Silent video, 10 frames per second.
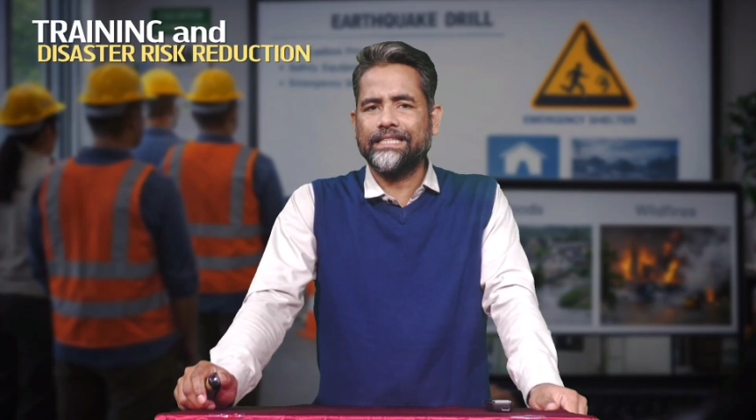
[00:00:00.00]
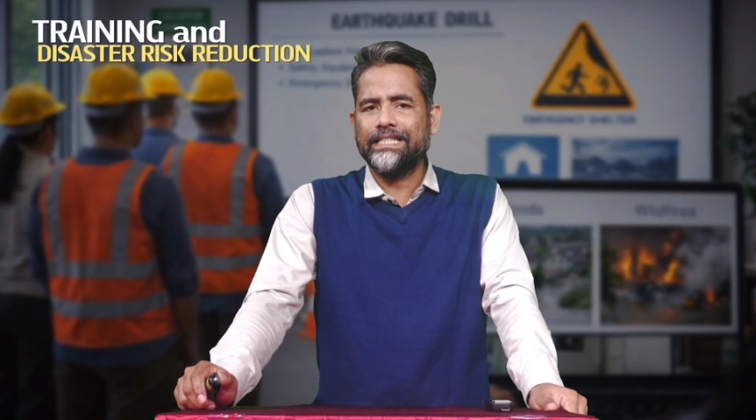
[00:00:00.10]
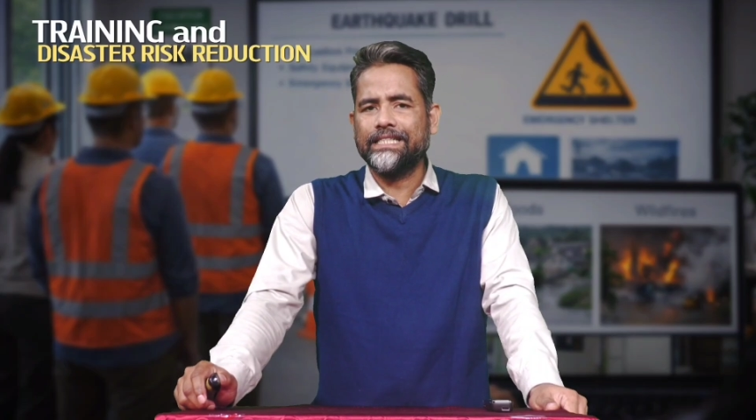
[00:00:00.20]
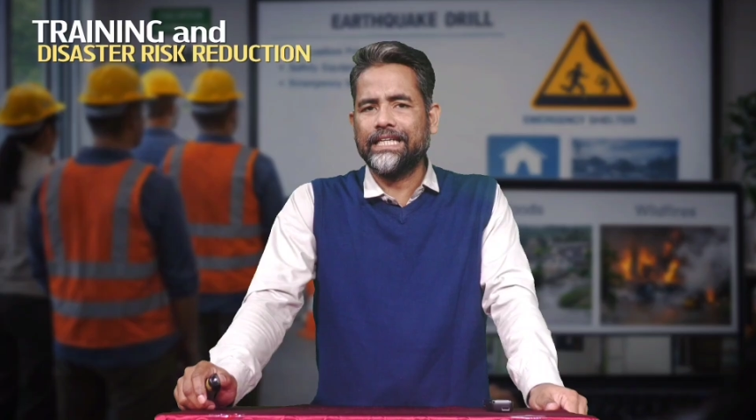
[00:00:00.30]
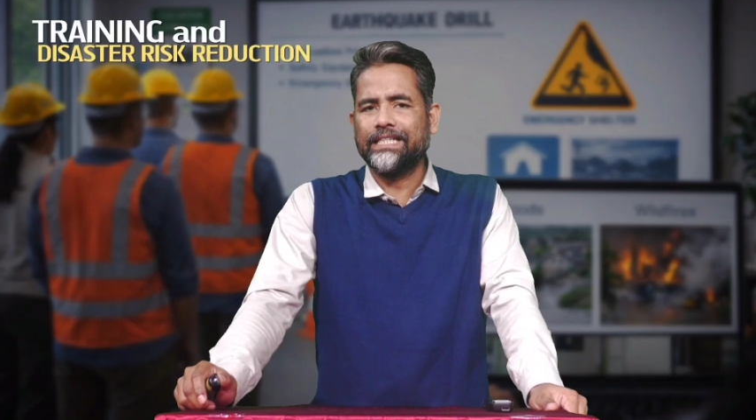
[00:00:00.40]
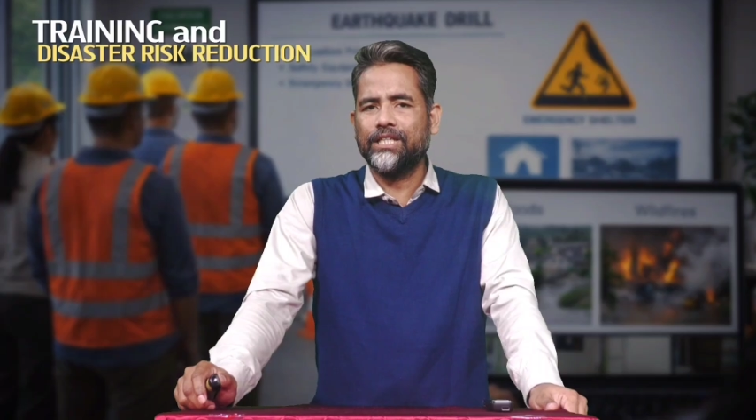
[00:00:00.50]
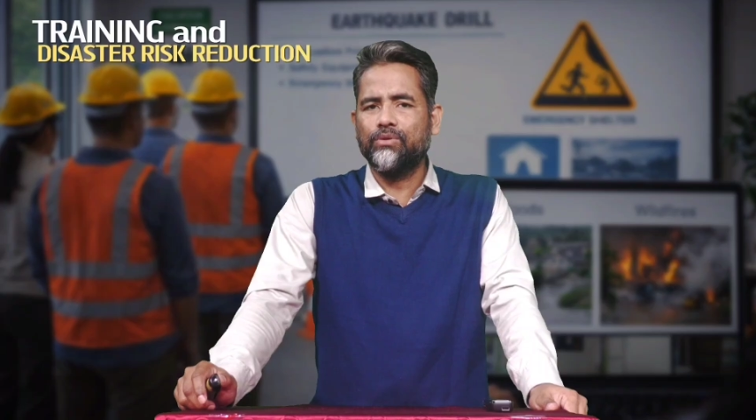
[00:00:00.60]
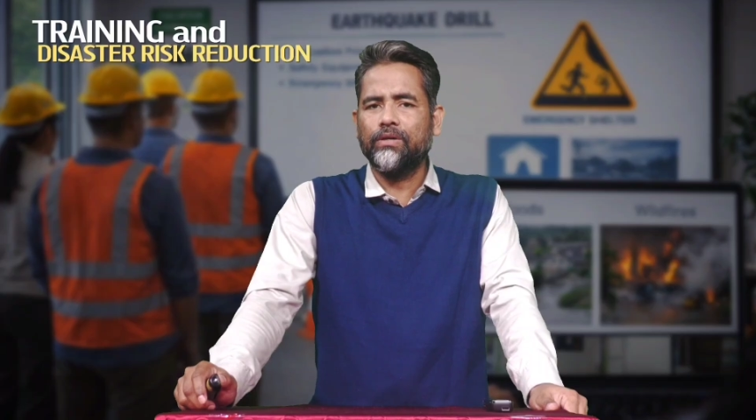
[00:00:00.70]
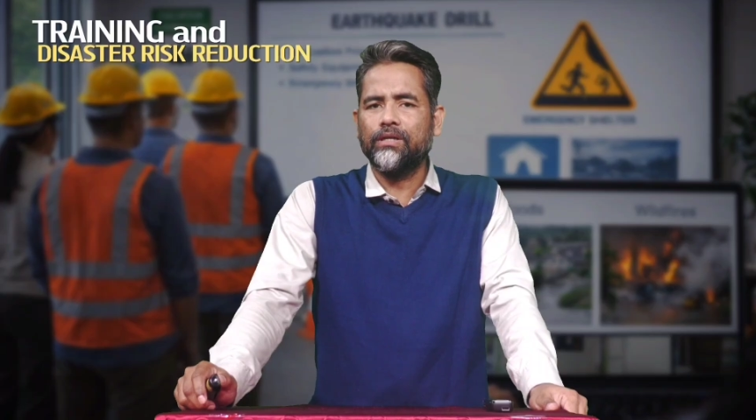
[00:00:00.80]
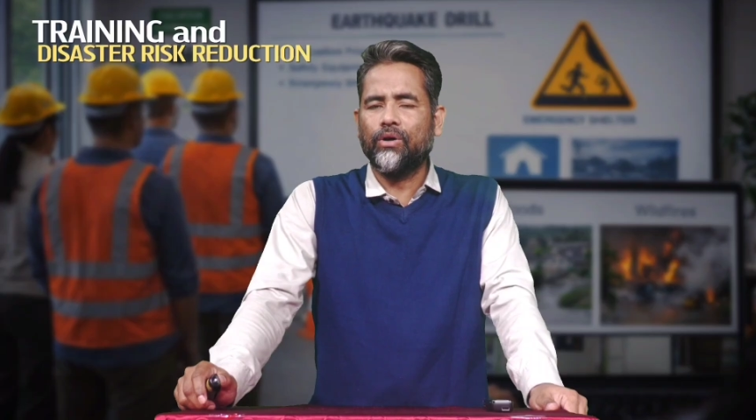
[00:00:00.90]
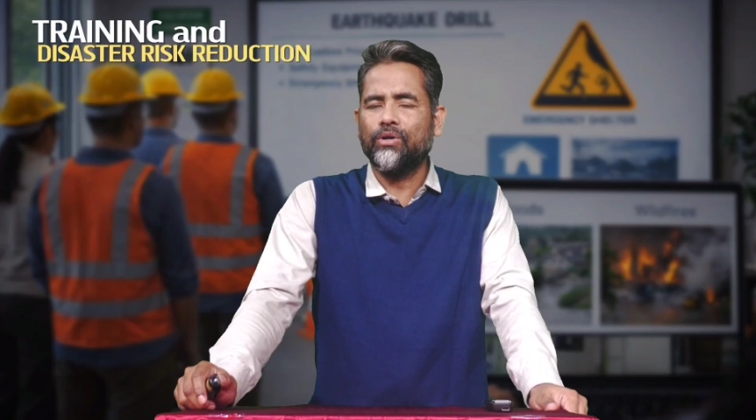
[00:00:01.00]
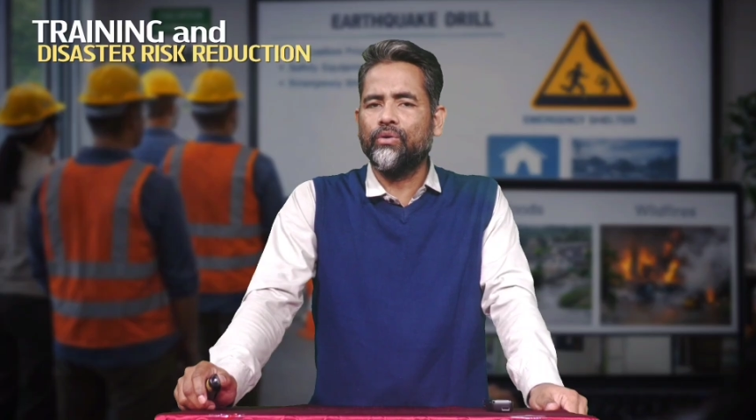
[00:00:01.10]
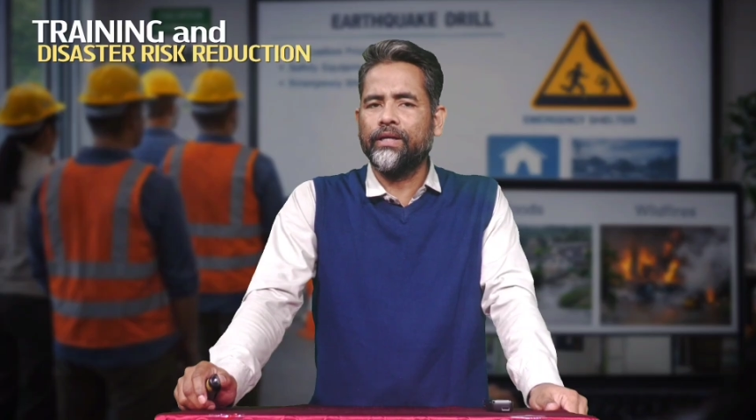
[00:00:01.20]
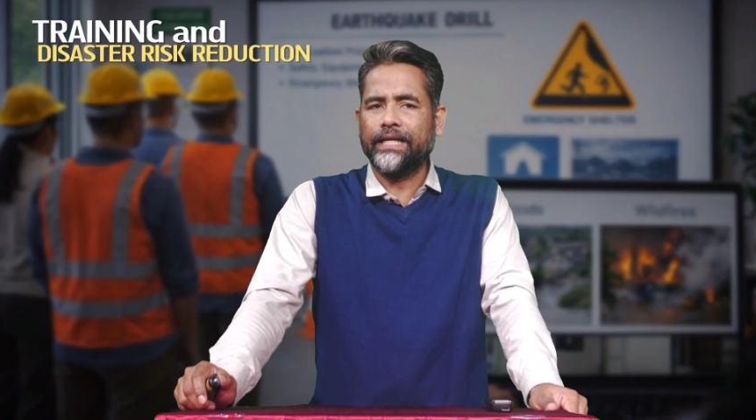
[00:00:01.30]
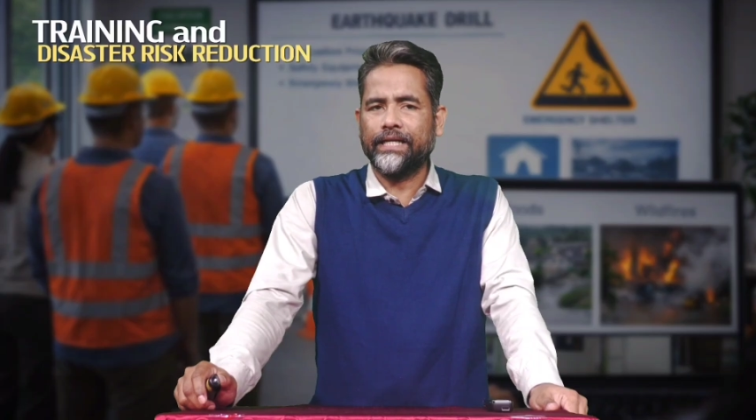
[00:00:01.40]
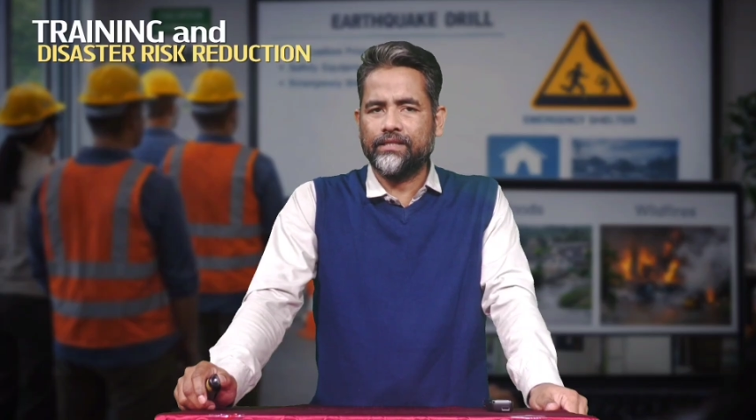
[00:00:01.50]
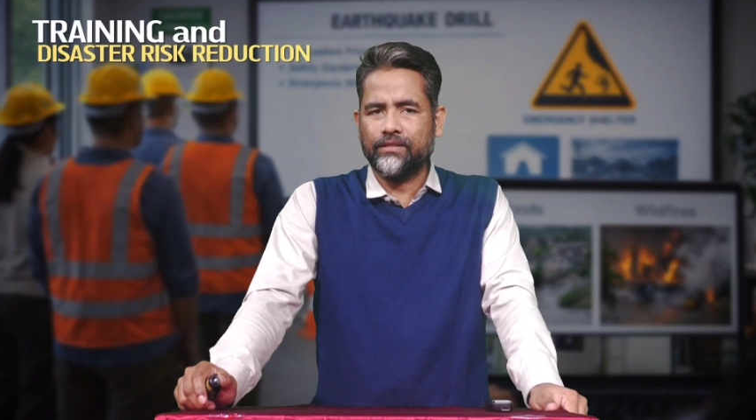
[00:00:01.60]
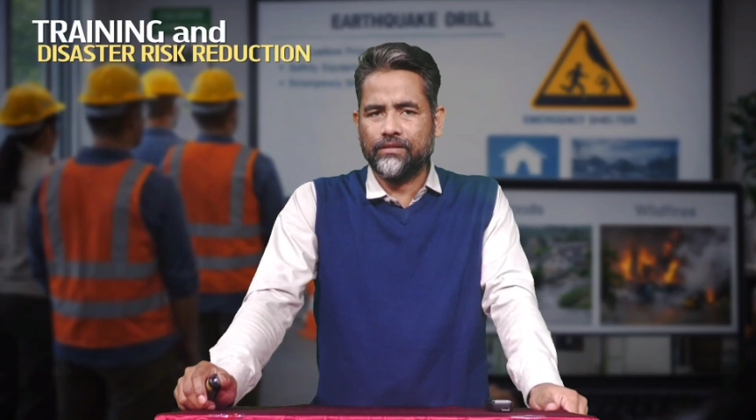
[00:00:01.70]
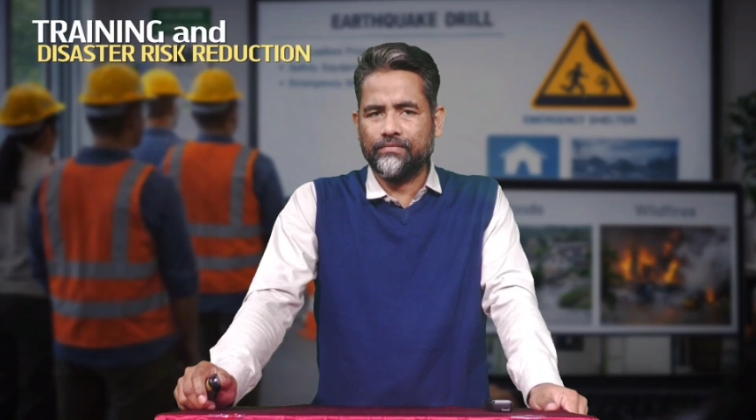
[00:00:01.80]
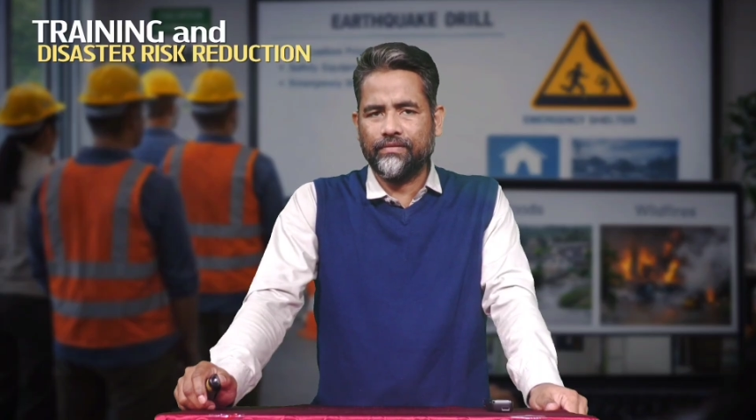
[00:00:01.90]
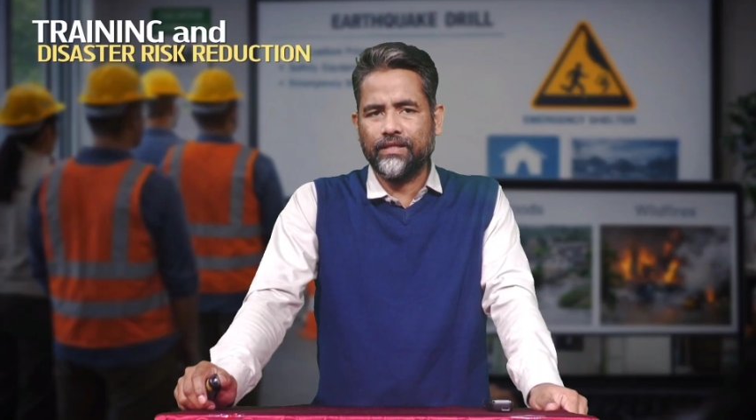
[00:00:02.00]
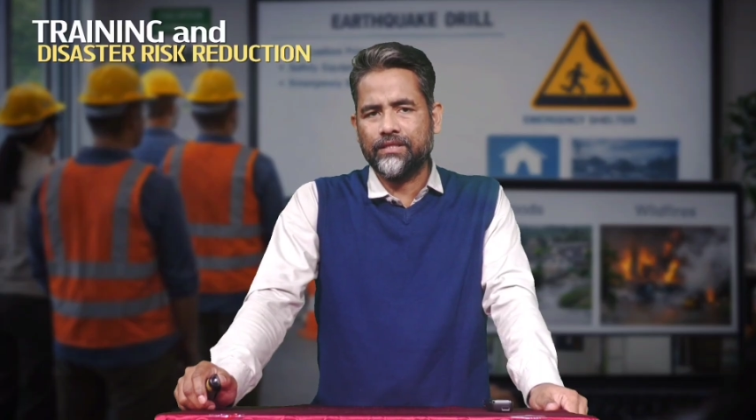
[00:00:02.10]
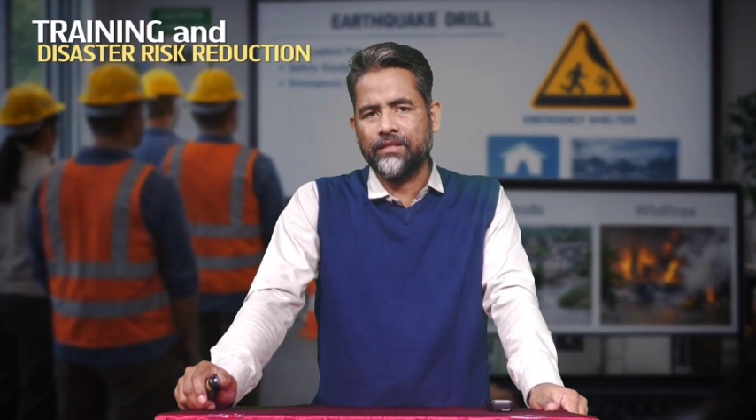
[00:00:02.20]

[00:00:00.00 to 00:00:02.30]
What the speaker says: that require ongoing attention. First,